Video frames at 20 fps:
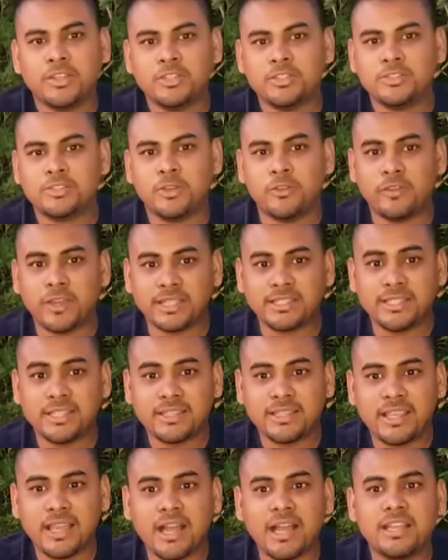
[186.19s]
So that's
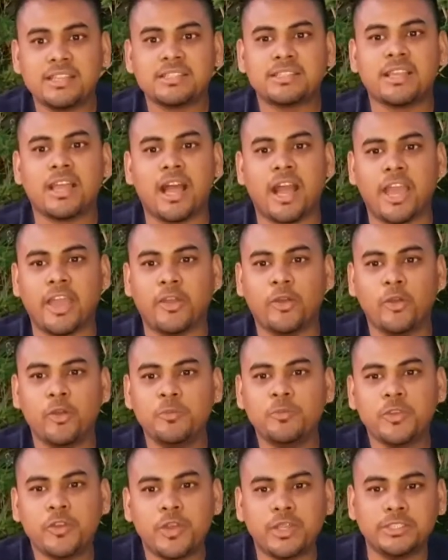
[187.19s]
it guys, I
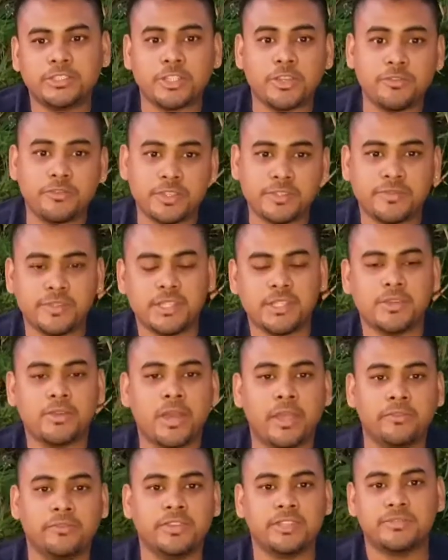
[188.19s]
hope you enjoyed this video
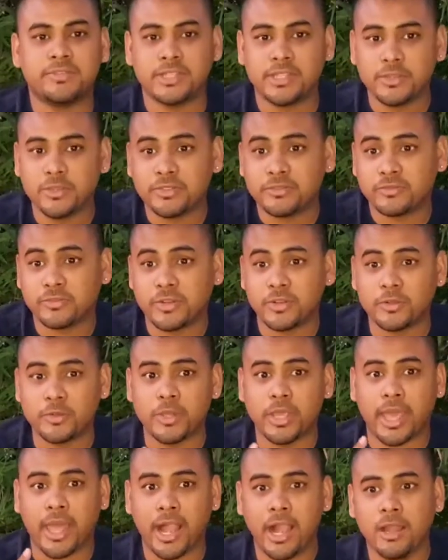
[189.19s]
and this video is
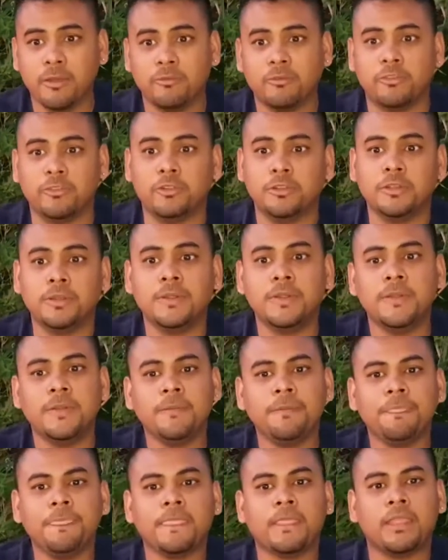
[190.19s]
very helpful.
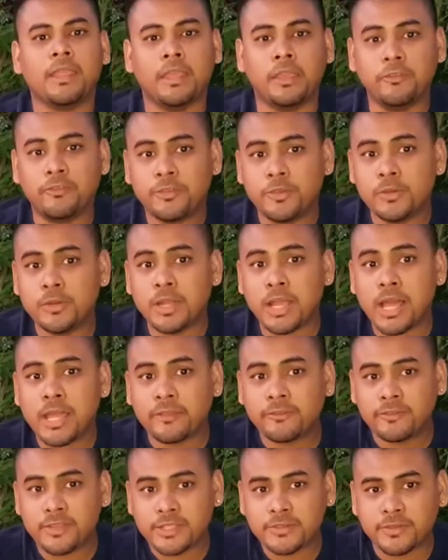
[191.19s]
If you
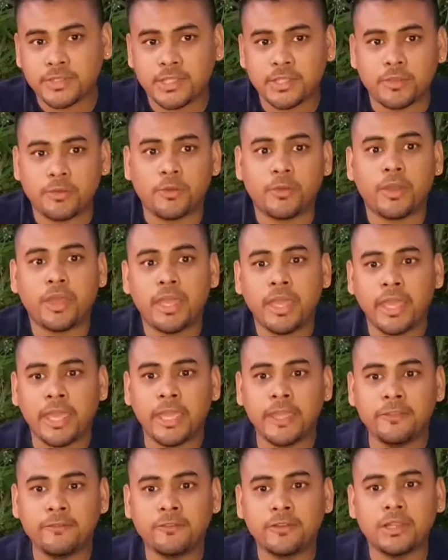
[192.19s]
like this video,
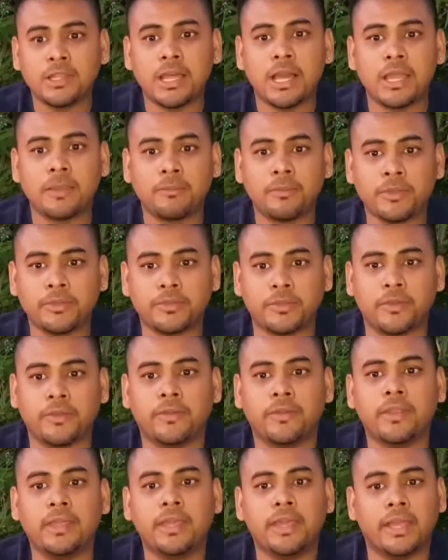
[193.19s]
hit the like
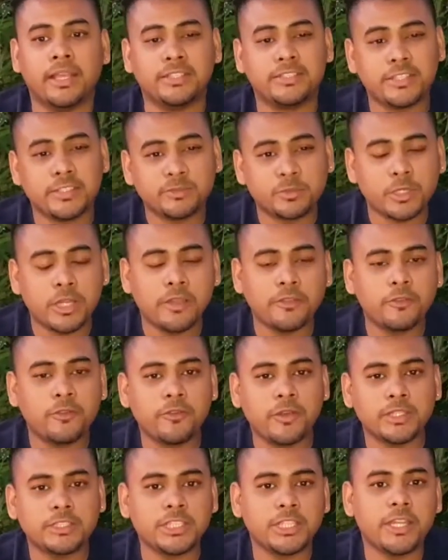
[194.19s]
button and subscribe to
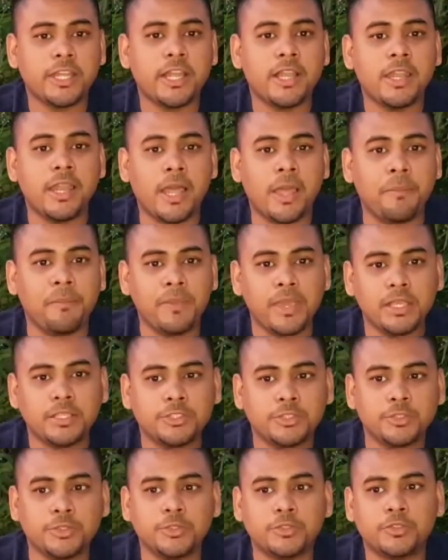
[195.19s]
the channel and make
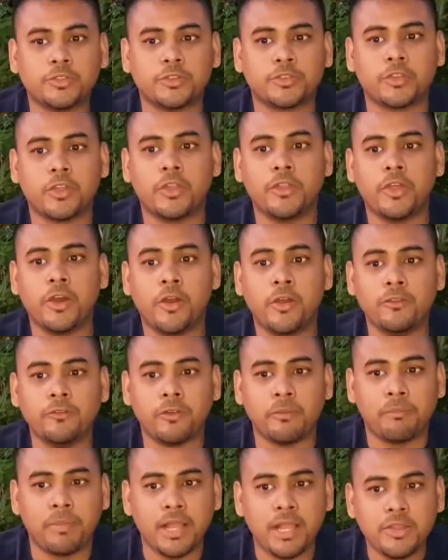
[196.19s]
sure to turn on
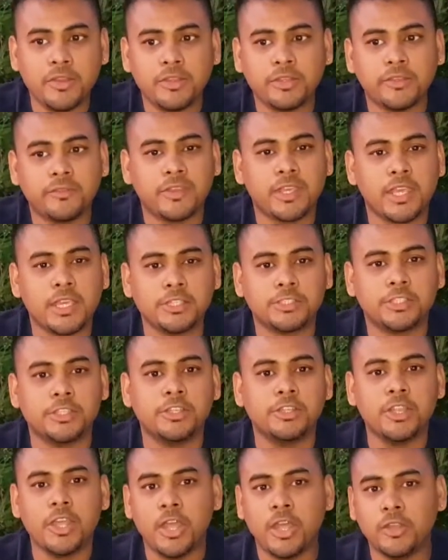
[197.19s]
the bell
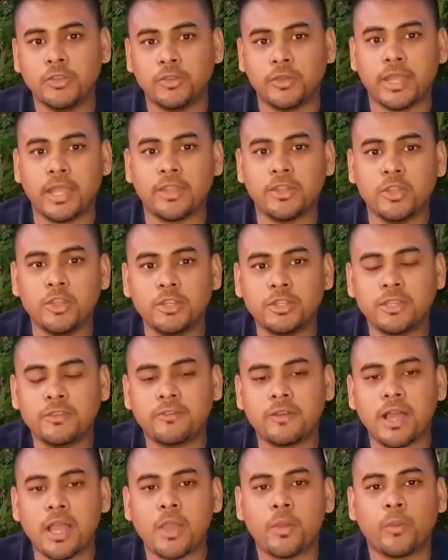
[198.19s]
notification to get
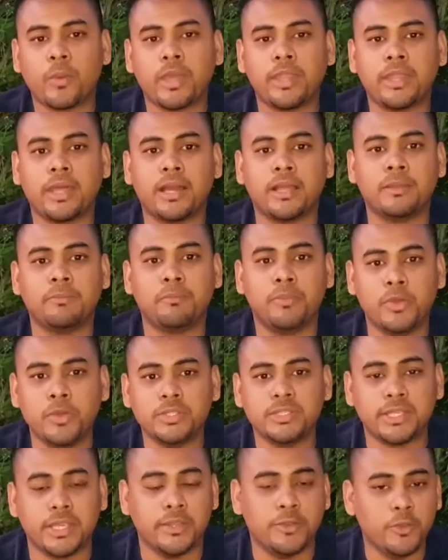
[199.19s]
notified when I
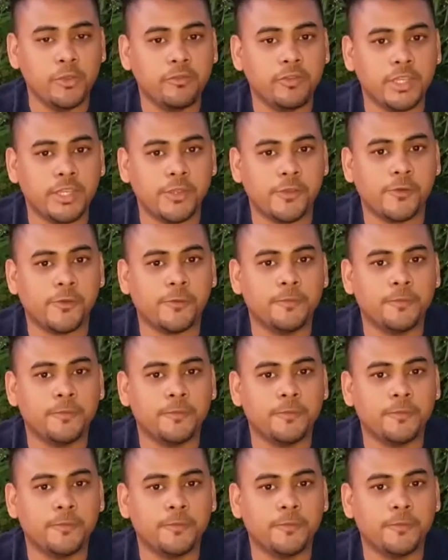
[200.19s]
post a new video.